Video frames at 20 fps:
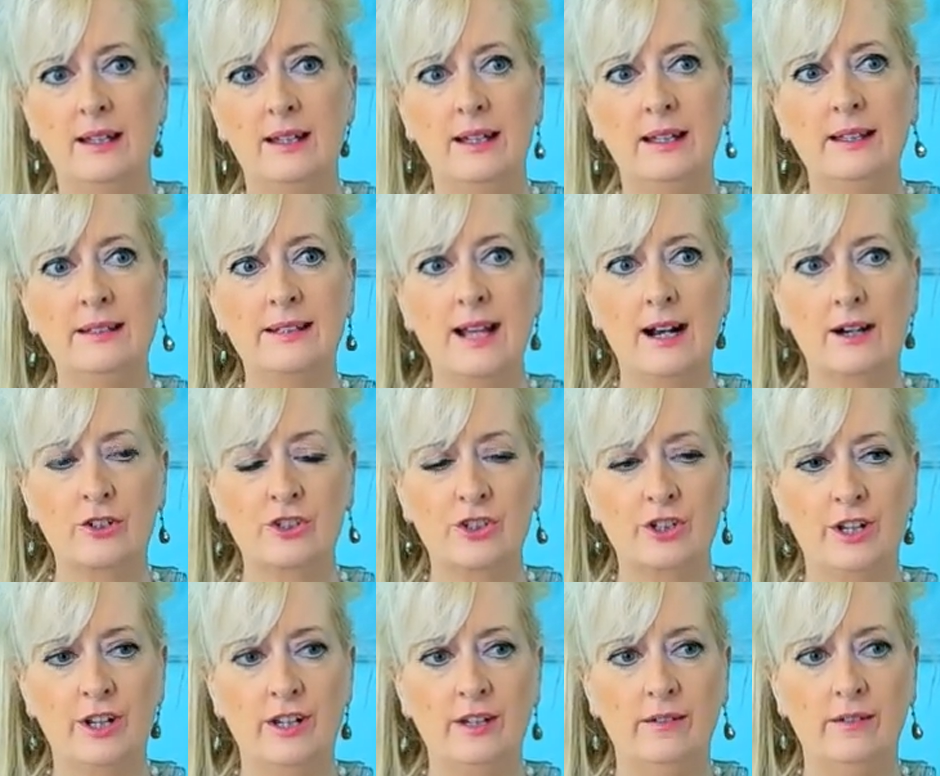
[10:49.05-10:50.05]
He's
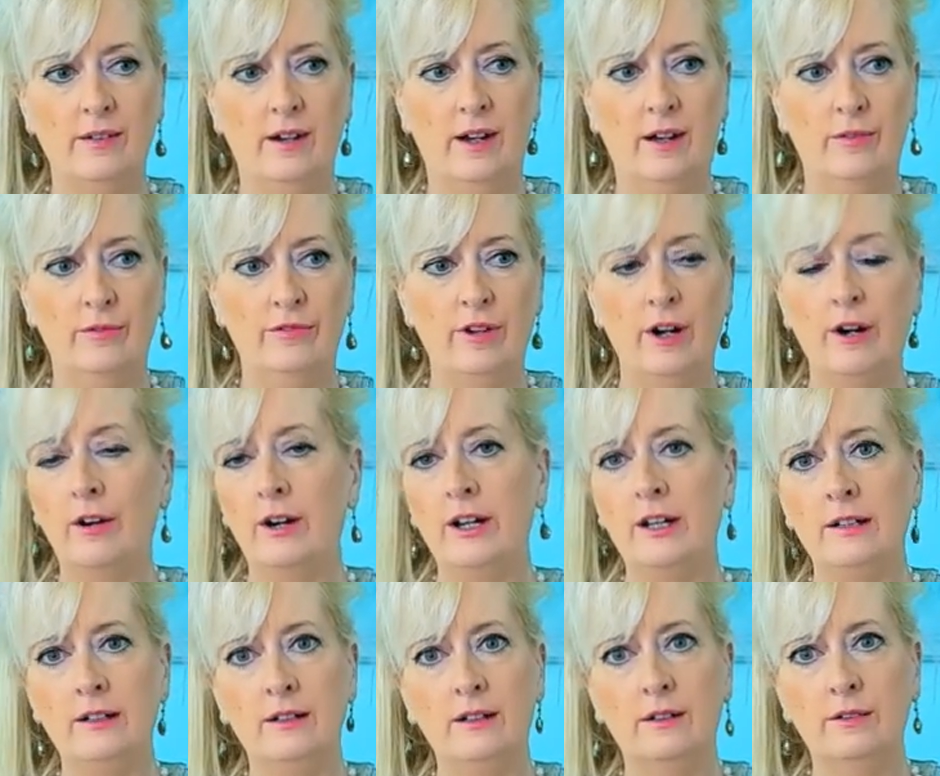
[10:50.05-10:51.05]
actually a
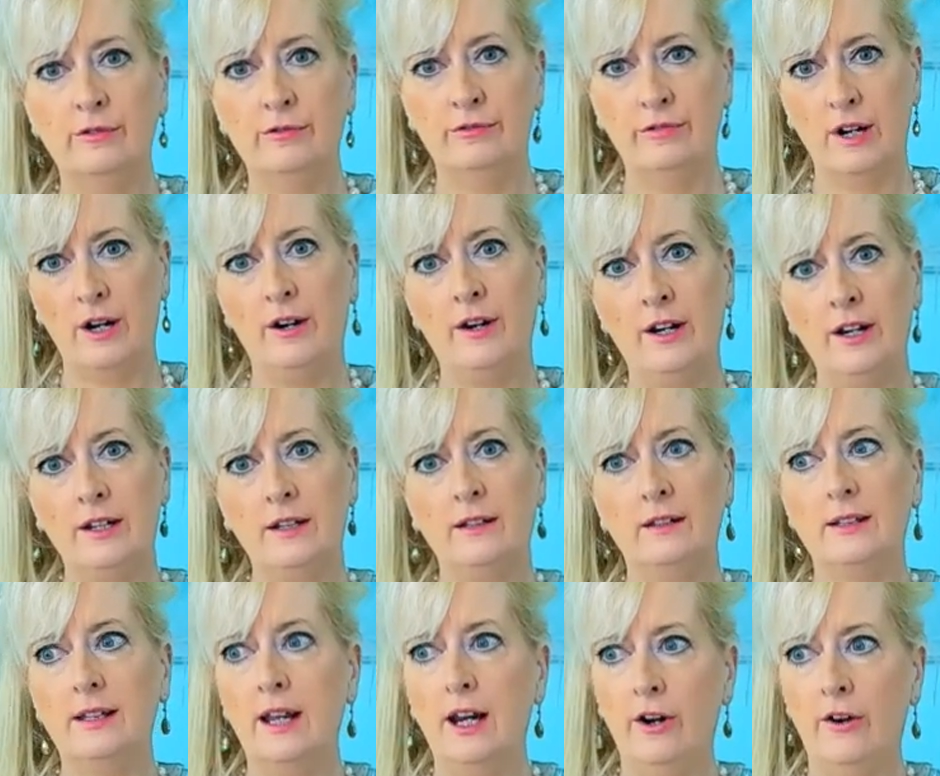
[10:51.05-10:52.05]
very, very
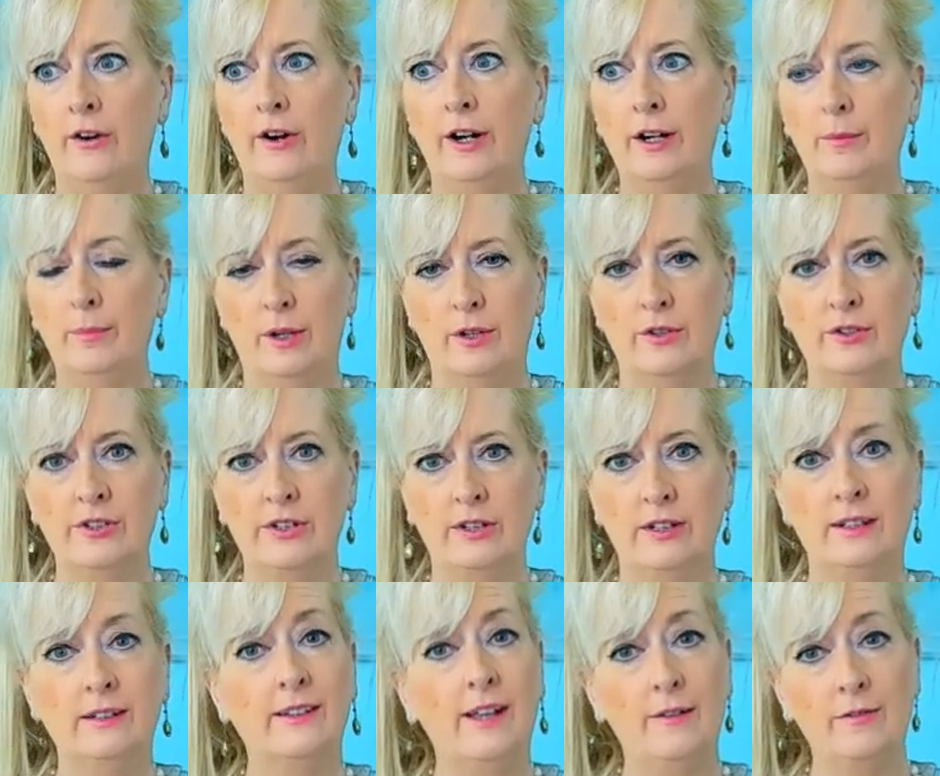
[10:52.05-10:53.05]
caring person.
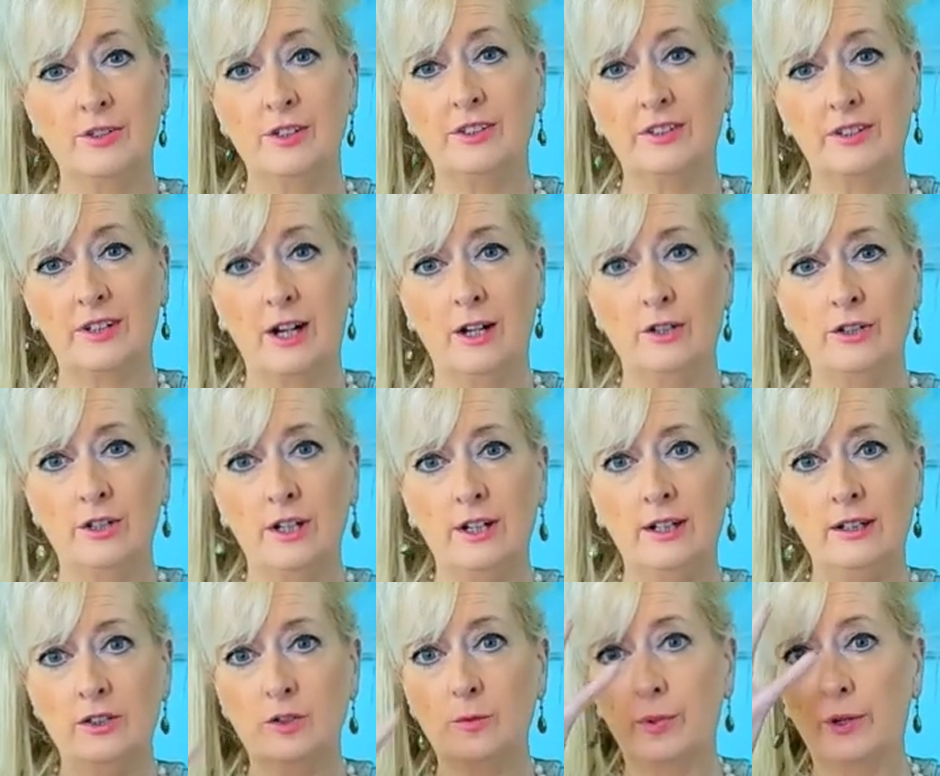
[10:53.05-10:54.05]
He loves this country.
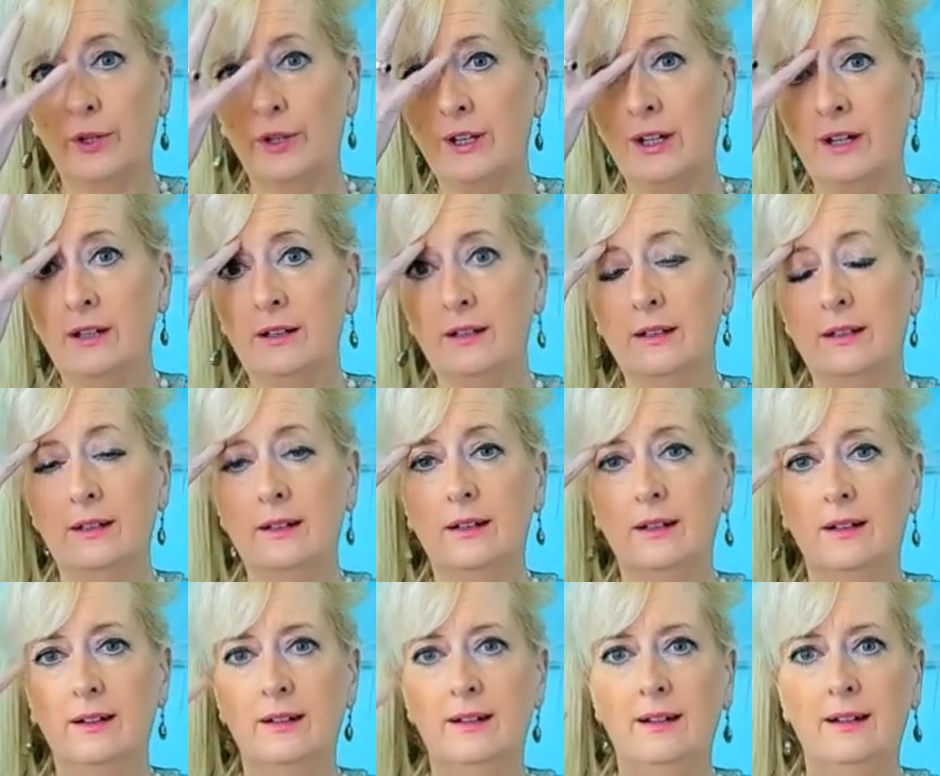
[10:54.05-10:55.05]
He's brilliant
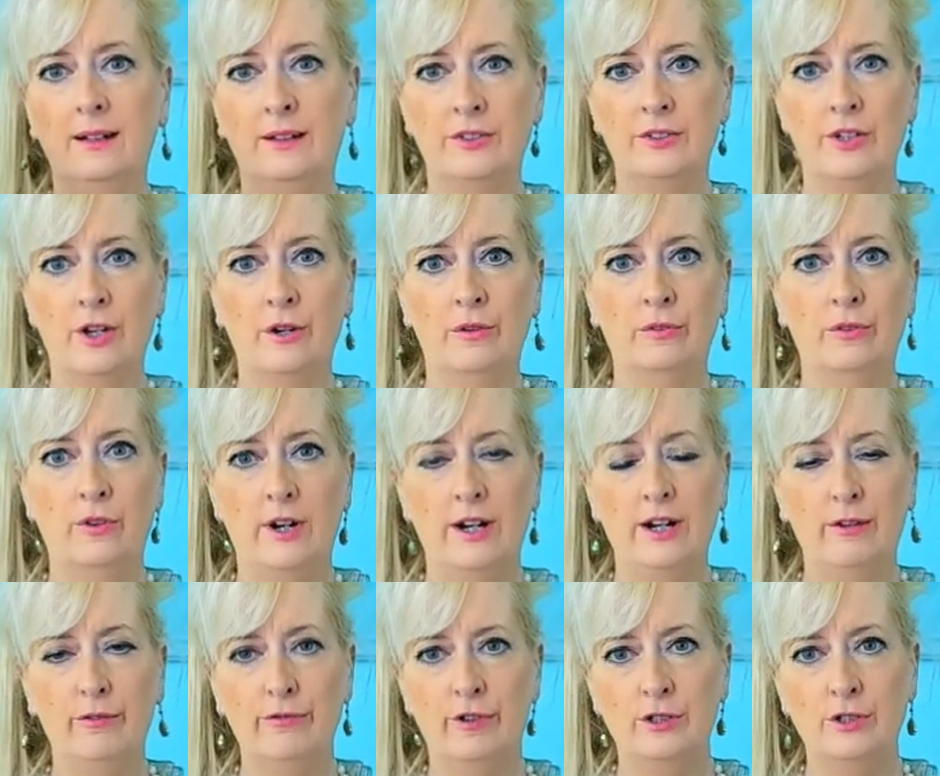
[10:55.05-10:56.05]
in his own
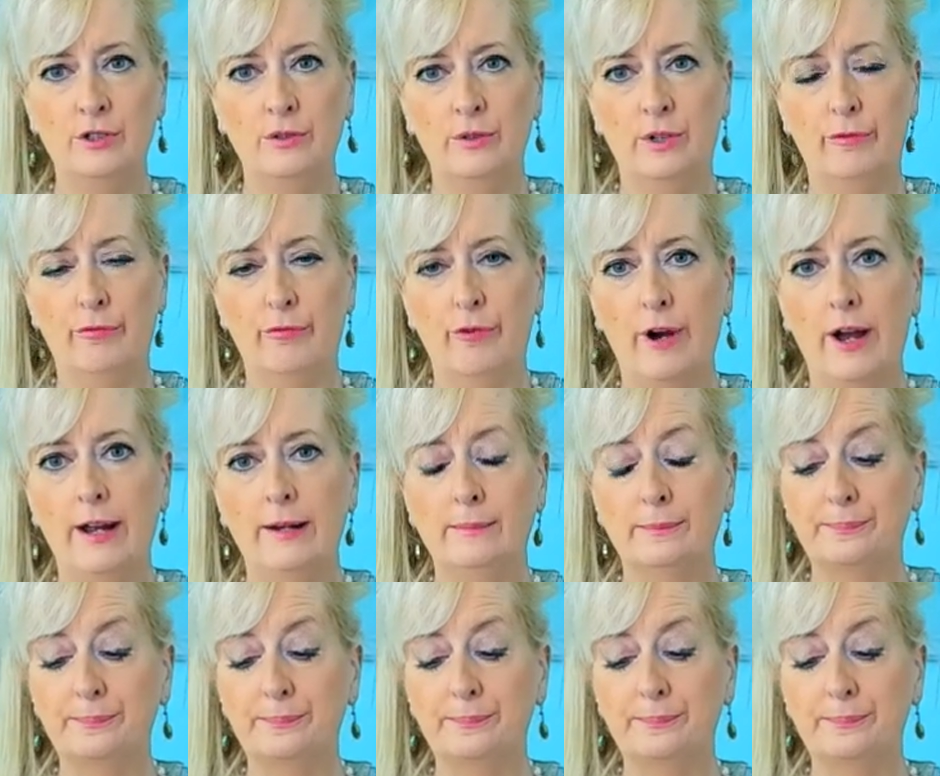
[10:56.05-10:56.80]
creative, intuitive way.